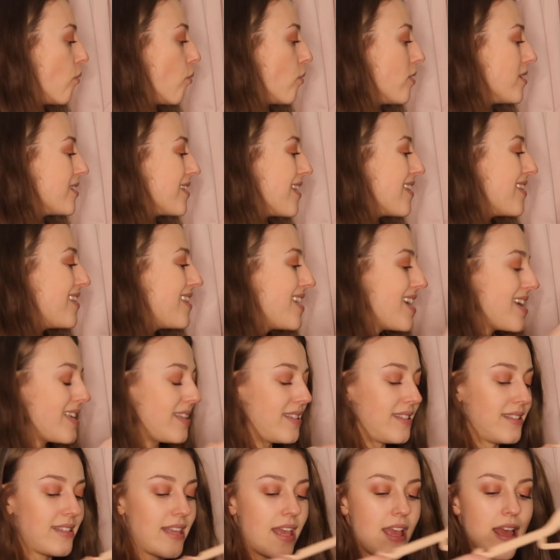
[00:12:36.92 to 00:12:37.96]
was
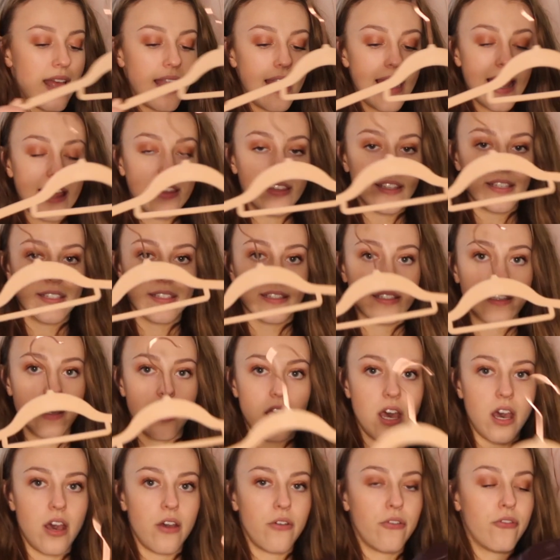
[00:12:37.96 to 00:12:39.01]
this leather
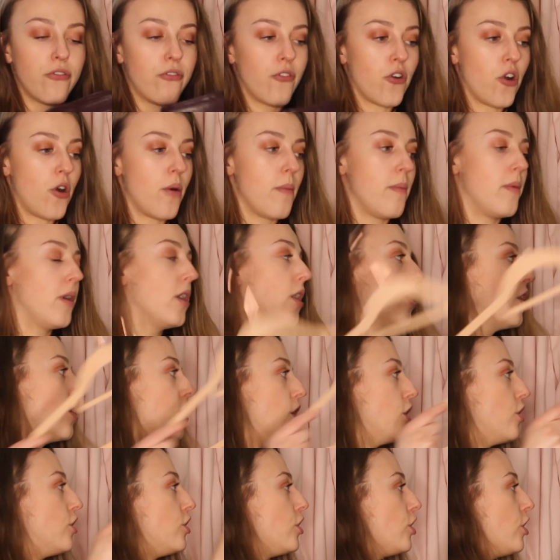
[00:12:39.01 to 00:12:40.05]
skirt from
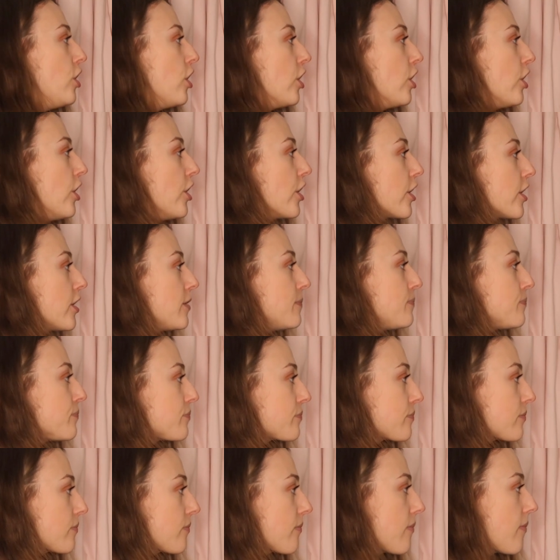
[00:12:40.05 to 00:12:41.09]
New Look,
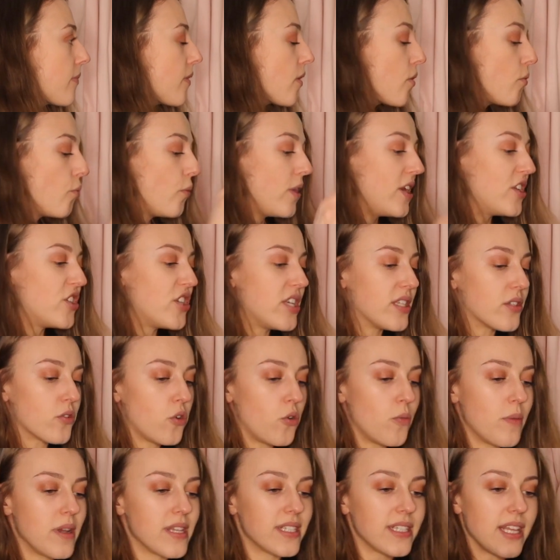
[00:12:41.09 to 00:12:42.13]
which is
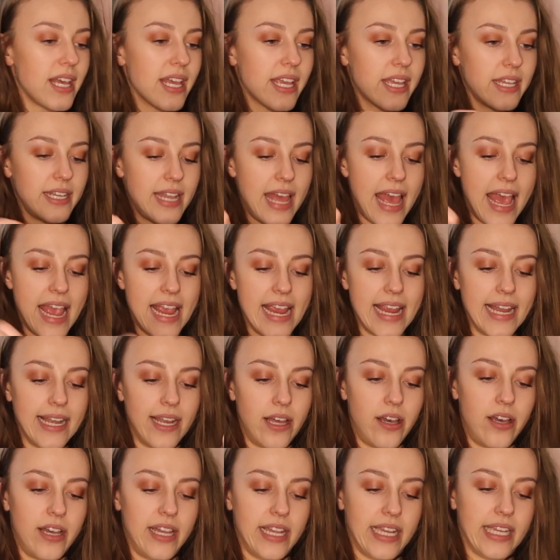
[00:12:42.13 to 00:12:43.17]
almost like an
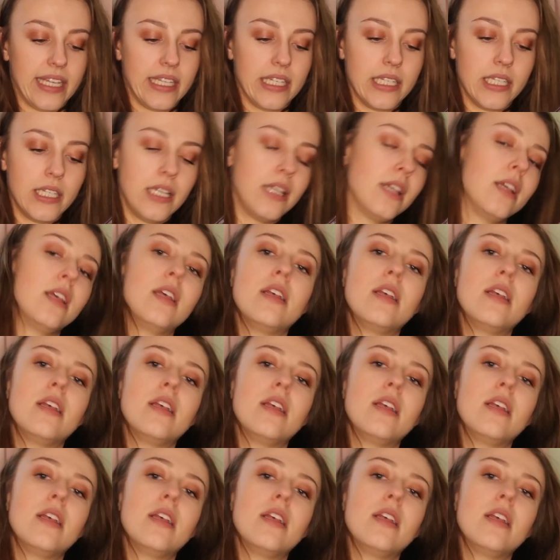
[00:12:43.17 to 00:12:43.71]
A-line,